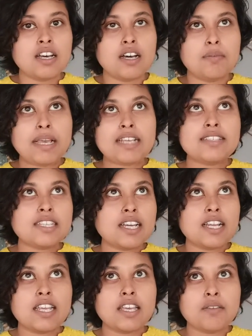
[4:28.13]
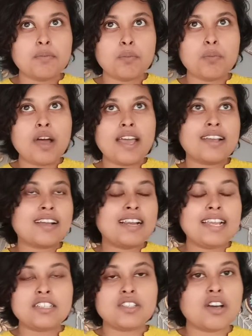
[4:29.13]
basically I
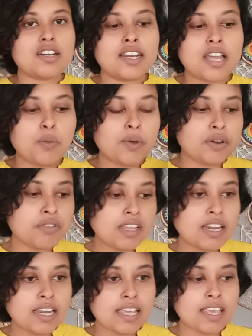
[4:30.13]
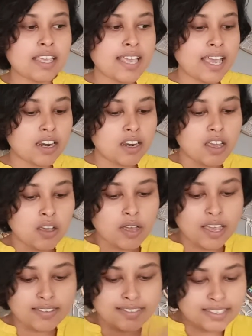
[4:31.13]
clicked on it, I went to the link and
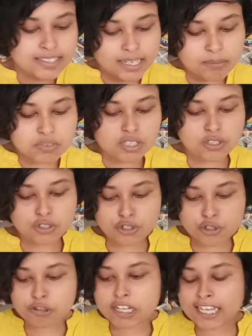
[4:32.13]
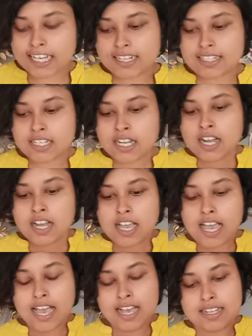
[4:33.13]
I skimmed through it,
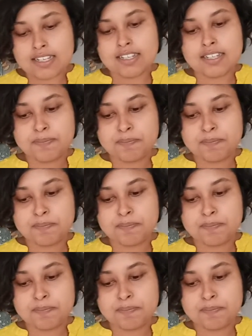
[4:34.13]
and